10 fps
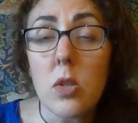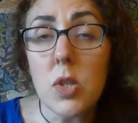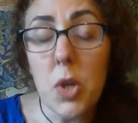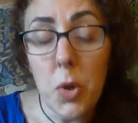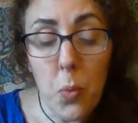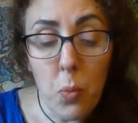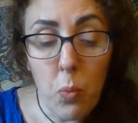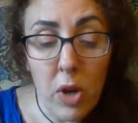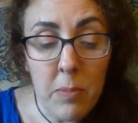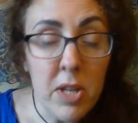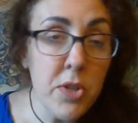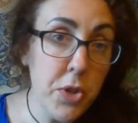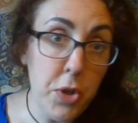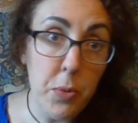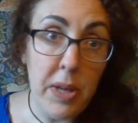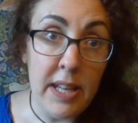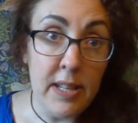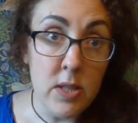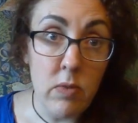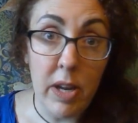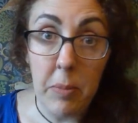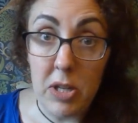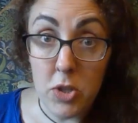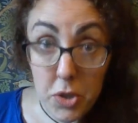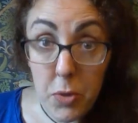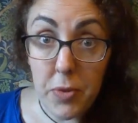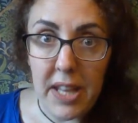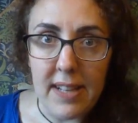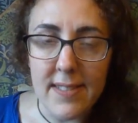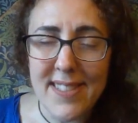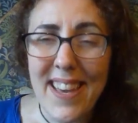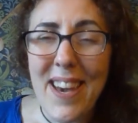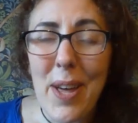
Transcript: So what I'm going to do is recommend 2 things.